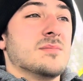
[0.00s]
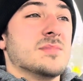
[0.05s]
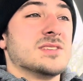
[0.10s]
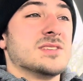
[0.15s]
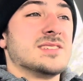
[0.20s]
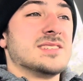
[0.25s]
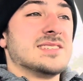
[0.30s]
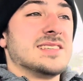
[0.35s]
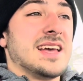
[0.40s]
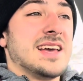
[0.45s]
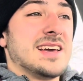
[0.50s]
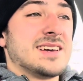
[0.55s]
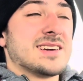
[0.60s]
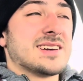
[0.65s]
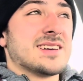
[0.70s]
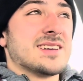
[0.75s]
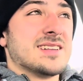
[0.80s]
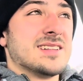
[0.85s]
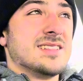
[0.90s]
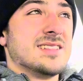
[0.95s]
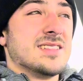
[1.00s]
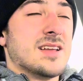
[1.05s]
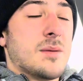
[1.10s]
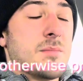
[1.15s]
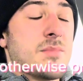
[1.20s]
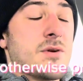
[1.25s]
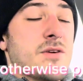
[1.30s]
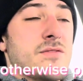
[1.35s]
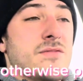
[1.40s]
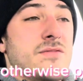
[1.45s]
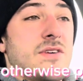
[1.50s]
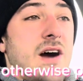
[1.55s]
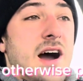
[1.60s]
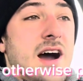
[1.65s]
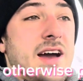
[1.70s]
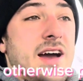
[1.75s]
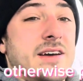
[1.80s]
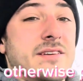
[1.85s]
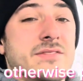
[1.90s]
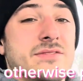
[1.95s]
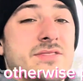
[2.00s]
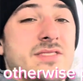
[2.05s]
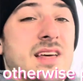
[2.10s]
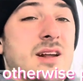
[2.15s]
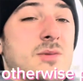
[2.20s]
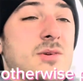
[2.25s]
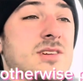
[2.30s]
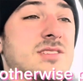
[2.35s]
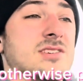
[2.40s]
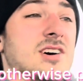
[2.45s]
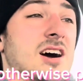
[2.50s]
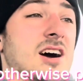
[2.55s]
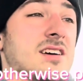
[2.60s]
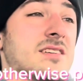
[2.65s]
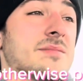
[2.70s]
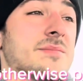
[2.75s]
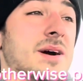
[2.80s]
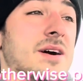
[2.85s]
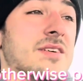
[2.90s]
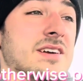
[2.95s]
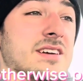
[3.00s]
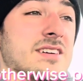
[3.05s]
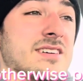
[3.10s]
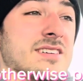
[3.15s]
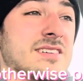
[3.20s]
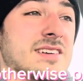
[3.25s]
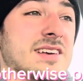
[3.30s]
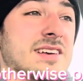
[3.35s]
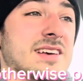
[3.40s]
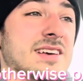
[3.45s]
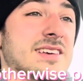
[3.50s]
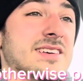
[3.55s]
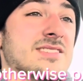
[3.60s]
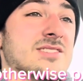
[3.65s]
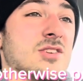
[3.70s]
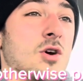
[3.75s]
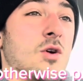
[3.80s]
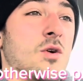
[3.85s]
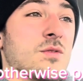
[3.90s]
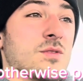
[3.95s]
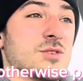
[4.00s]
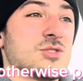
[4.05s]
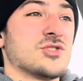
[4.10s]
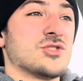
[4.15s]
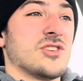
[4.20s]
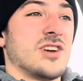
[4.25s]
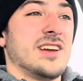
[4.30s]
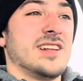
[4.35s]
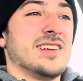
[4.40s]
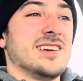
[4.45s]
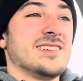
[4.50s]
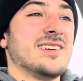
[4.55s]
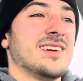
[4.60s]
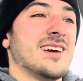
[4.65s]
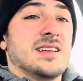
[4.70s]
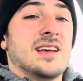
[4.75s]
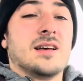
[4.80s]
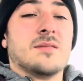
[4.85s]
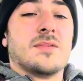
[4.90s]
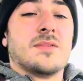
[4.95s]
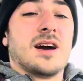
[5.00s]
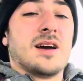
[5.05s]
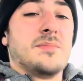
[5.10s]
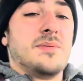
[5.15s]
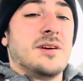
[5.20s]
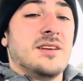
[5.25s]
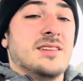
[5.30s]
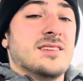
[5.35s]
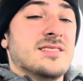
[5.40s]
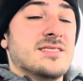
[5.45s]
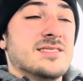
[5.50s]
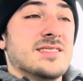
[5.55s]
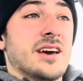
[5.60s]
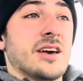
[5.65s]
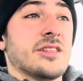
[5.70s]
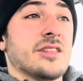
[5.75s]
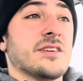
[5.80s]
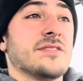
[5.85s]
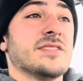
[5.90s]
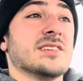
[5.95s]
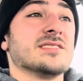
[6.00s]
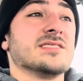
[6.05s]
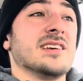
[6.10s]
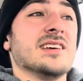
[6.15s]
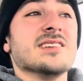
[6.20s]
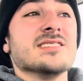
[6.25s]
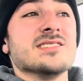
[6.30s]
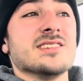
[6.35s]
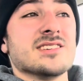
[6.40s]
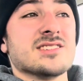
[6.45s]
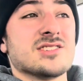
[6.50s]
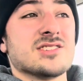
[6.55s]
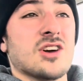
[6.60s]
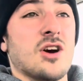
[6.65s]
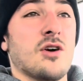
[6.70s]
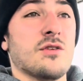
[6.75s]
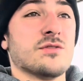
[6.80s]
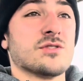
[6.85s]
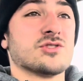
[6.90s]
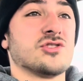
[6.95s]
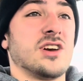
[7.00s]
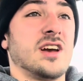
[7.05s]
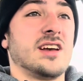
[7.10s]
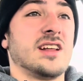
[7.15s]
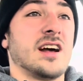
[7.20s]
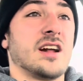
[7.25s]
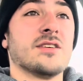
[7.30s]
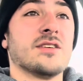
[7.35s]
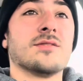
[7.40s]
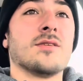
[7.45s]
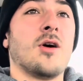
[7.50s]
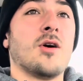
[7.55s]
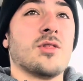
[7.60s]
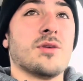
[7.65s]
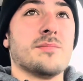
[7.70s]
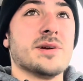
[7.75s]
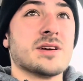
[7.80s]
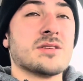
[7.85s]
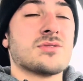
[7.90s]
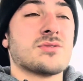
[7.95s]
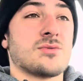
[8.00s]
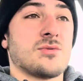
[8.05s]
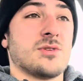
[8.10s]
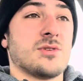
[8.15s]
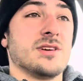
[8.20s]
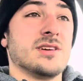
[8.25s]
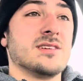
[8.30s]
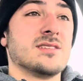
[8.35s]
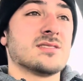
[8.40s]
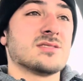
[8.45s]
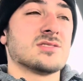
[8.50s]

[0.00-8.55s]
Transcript: mistake number 5 that I want to talk about here is overtraining. In my opinion, deadlift is the easiest to overtrain out of all the big 3.